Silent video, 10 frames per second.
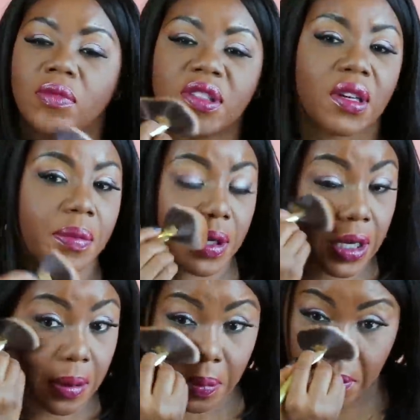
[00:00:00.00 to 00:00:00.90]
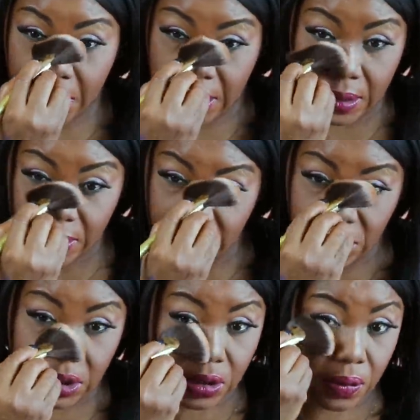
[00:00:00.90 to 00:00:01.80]
but that banana bread is
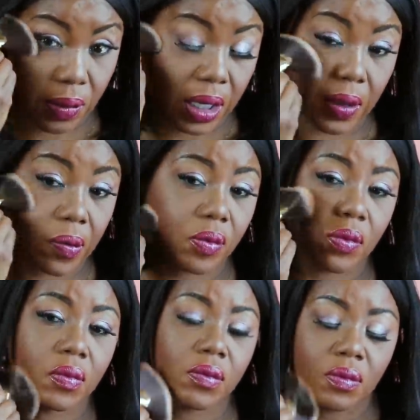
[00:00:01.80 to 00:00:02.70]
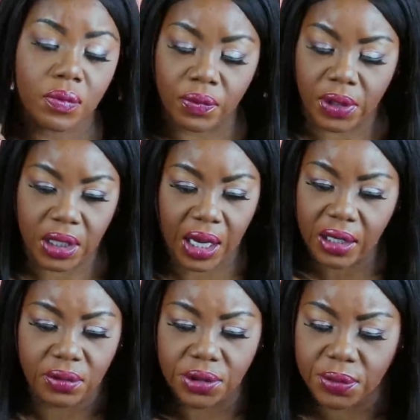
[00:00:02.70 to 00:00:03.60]
just right. And I
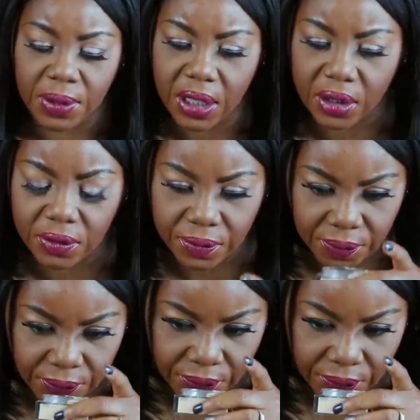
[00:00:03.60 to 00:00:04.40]
don't smell.